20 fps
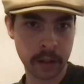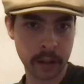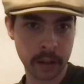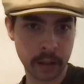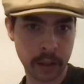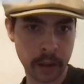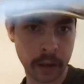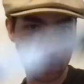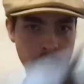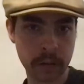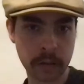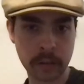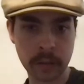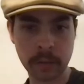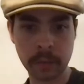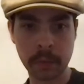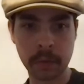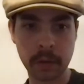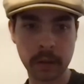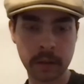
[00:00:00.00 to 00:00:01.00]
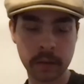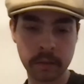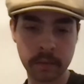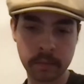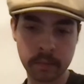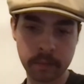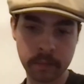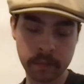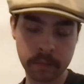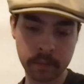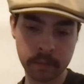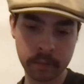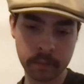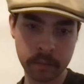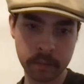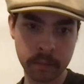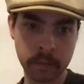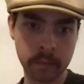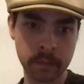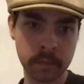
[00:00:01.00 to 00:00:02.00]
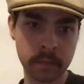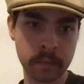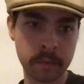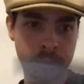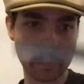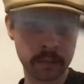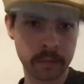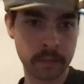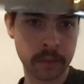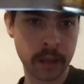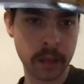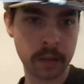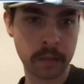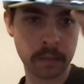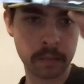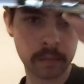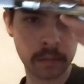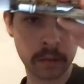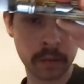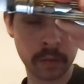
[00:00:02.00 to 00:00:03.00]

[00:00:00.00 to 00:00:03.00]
liners, but yeah, it's